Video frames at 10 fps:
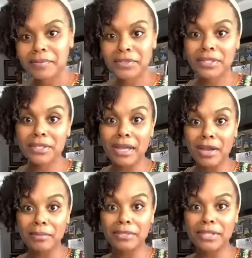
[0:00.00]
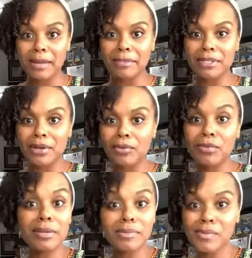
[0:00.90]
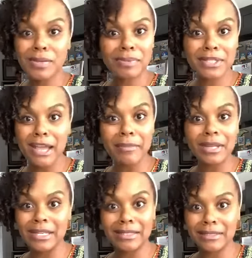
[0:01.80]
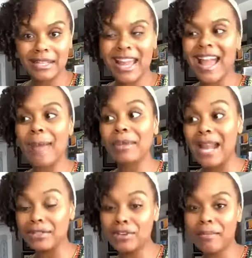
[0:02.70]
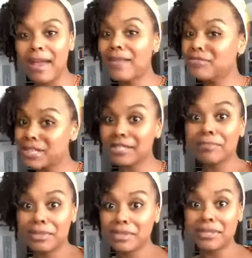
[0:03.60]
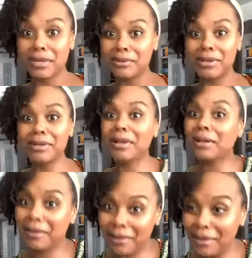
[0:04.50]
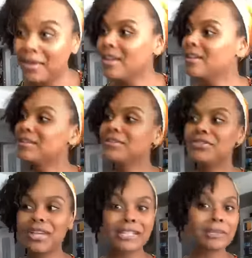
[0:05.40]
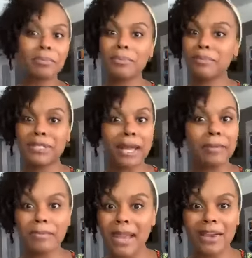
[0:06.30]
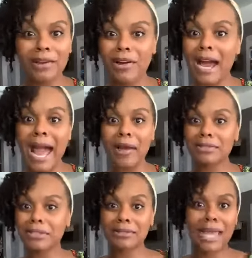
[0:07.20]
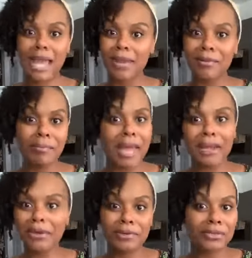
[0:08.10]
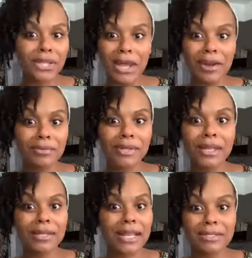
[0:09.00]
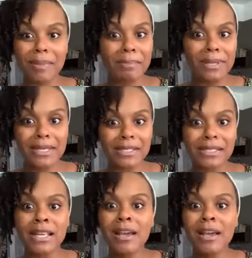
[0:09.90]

She still got her pajamas on. We pajama in it today. I mean, I took a bath just to put this on. Just to put pajama back on, a house gown back on, child. And that's my business.